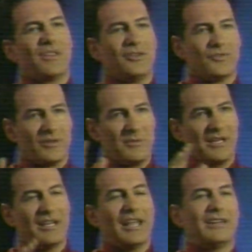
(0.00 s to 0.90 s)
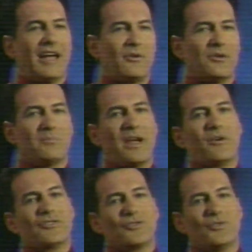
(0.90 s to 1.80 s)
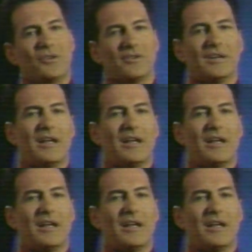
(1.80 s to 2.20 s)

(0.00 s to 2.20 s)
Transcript: they usually mean Tyrone Power Jr.